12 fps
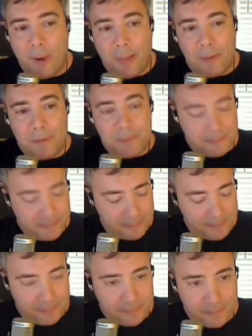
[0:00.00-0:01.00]
know until
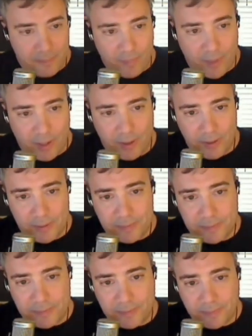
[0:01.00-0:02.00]
after the
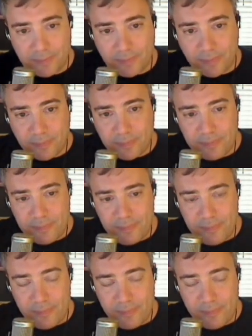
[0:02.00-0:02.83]
entire operation